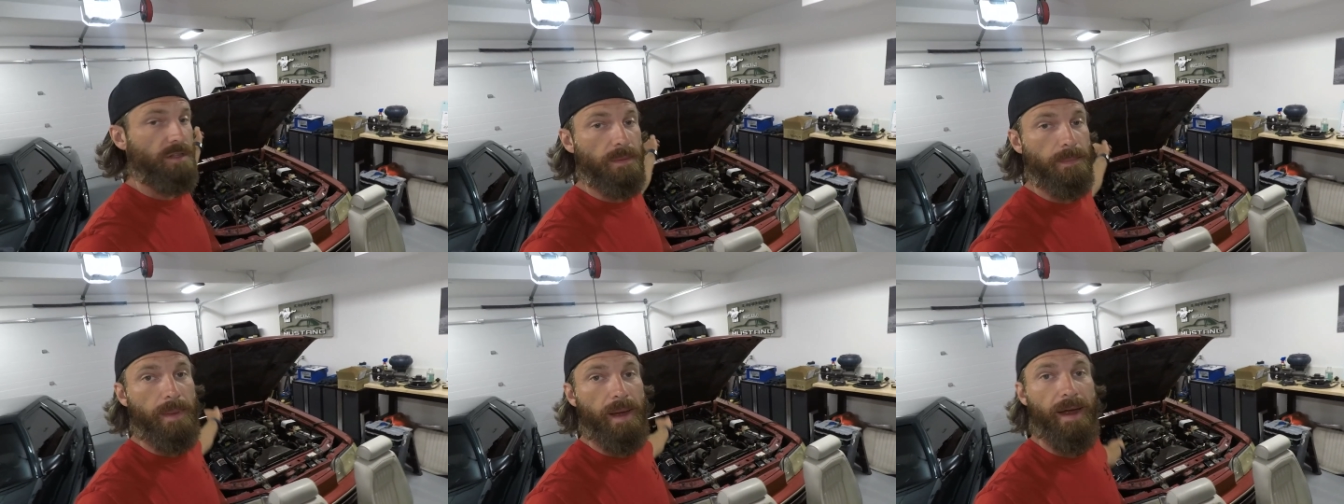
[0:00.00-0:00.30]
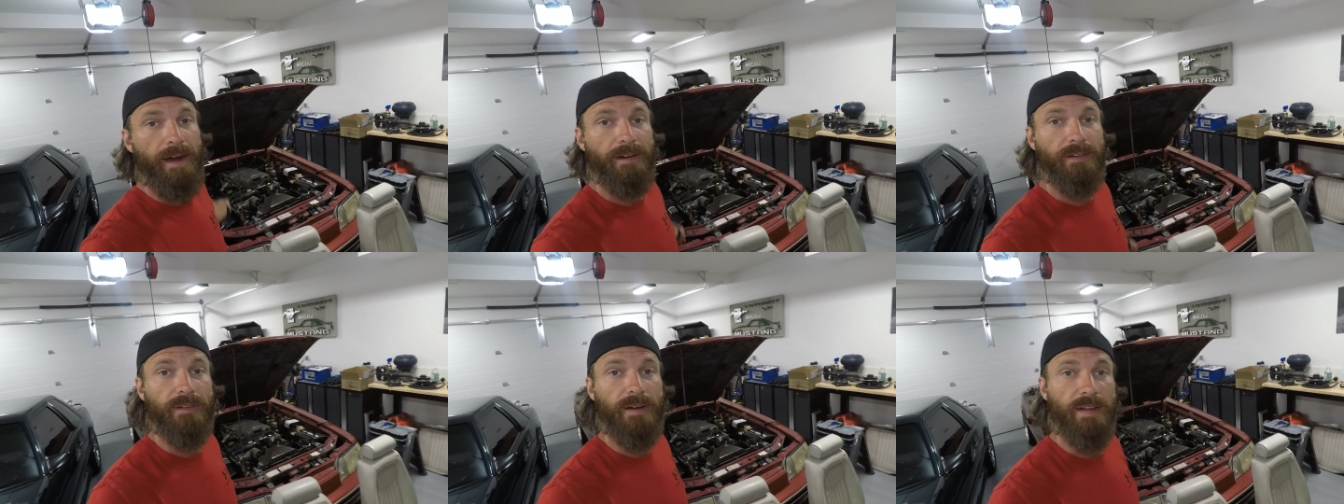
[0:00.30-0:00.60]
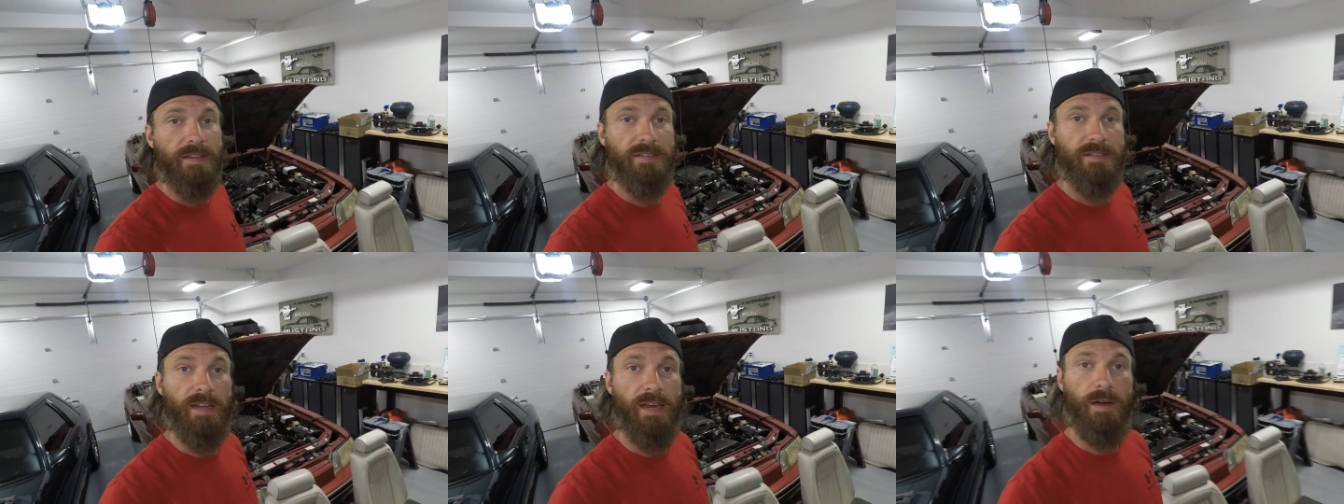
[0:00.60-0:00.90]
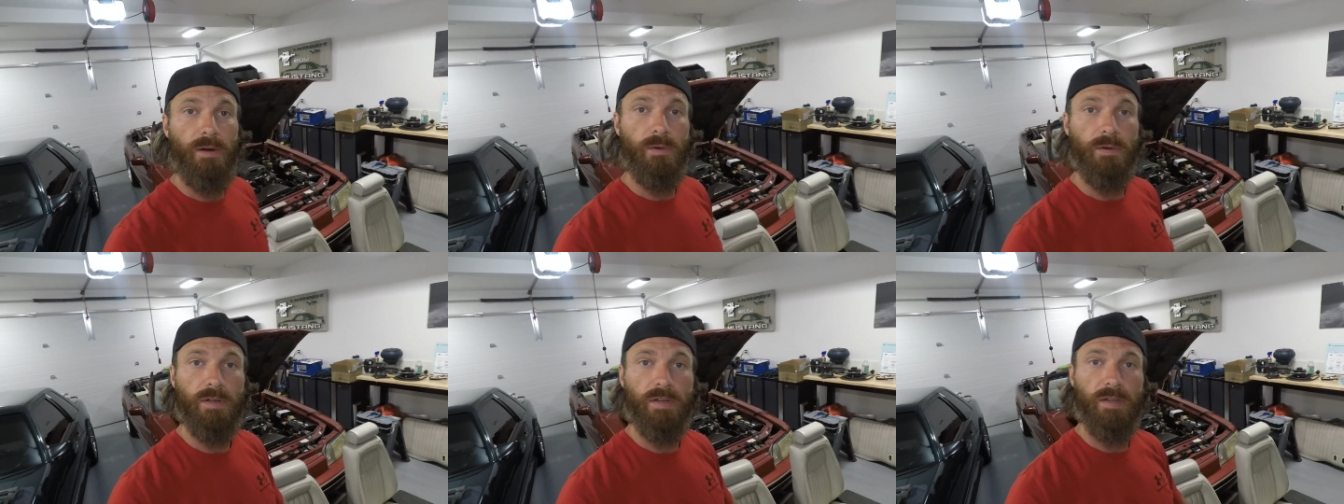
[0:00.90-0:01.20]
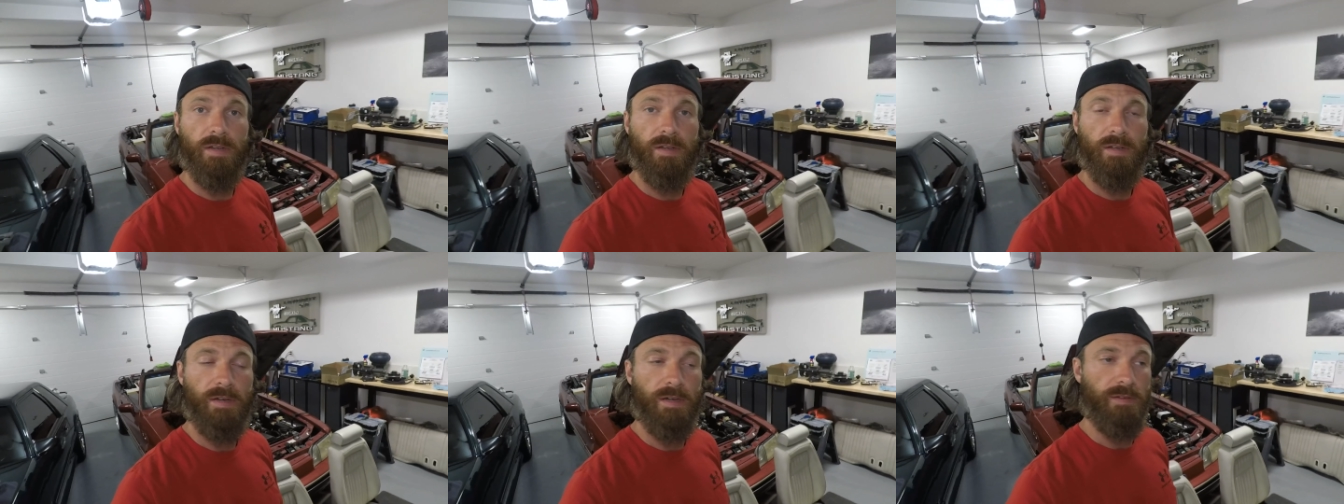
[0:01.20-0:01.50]
backrest out
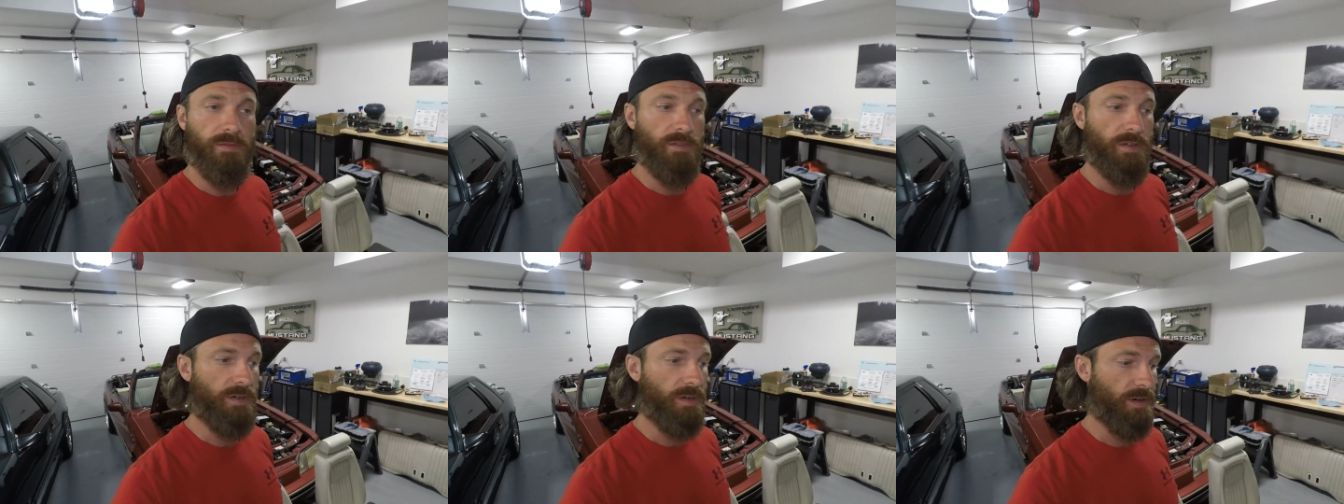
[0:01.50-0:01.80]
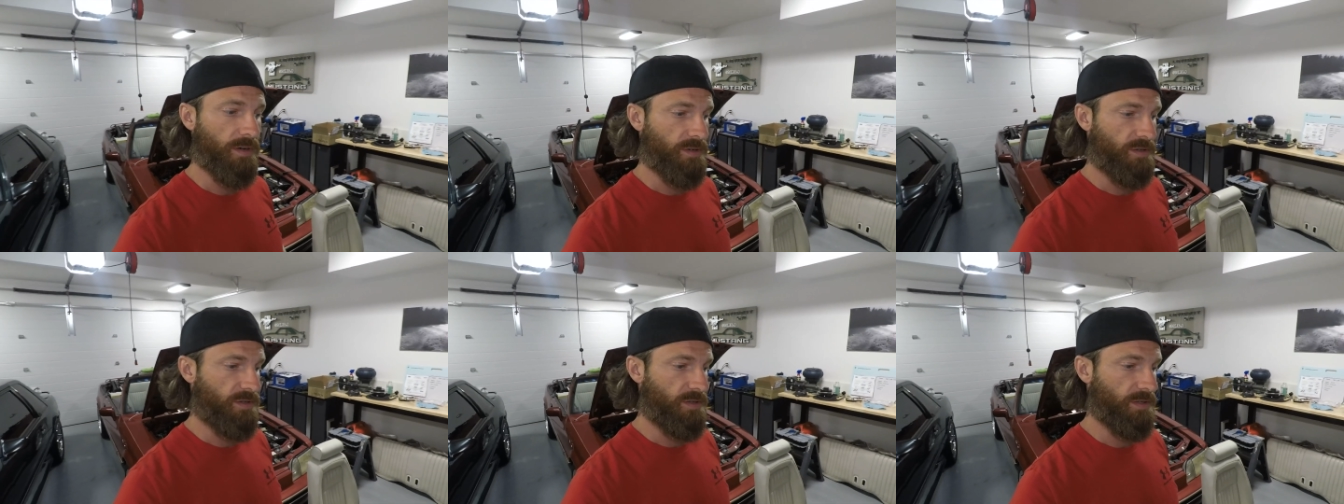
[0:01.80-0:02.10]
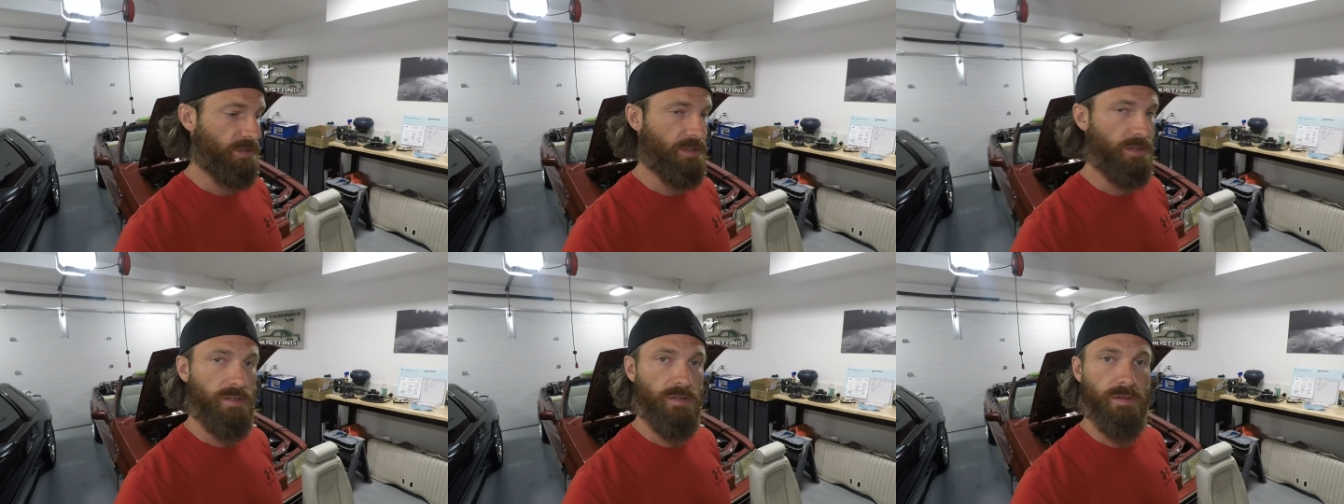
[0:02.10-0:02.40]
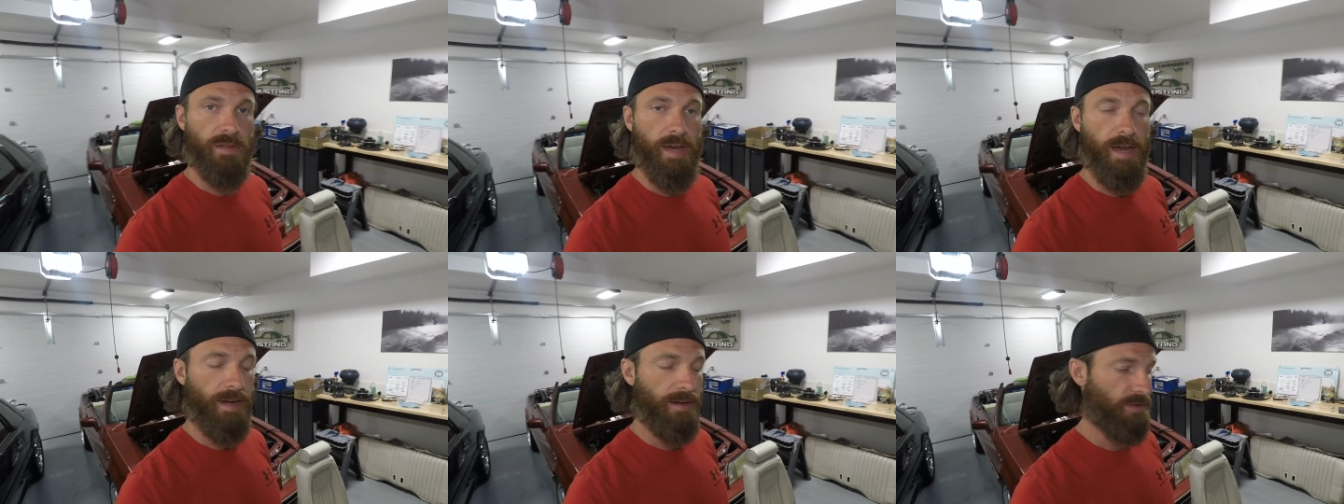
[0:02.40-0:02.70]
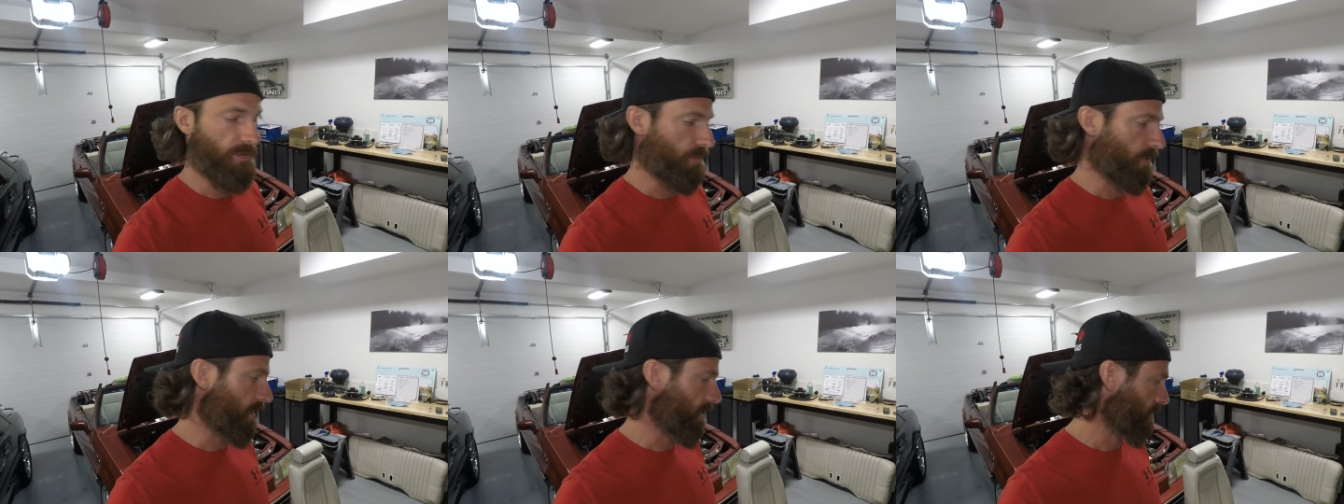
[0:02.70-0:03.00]
of the car still and do that
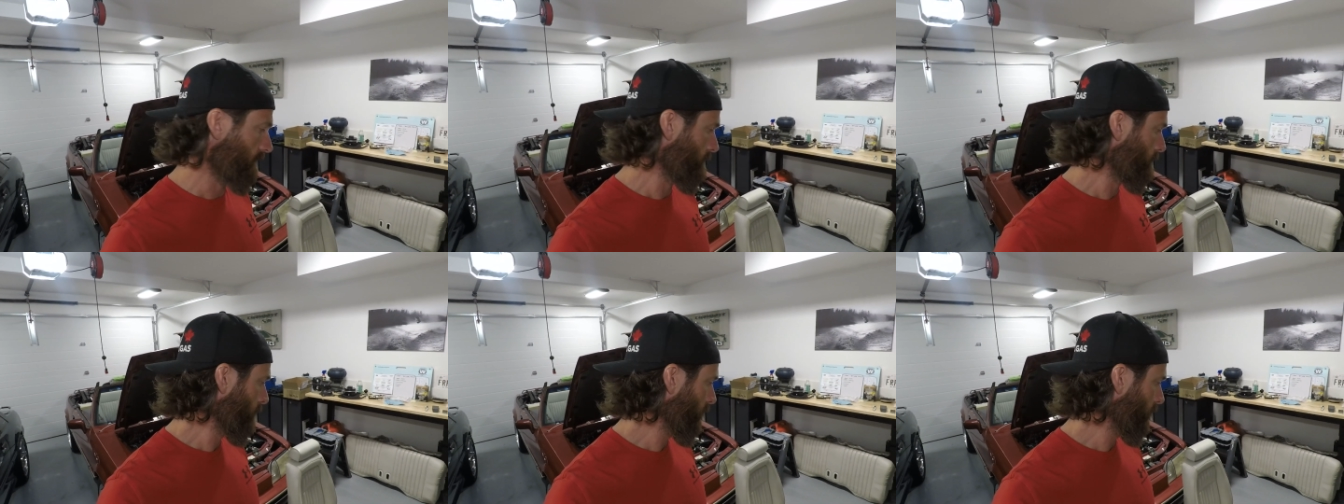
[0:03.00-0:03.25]
as well.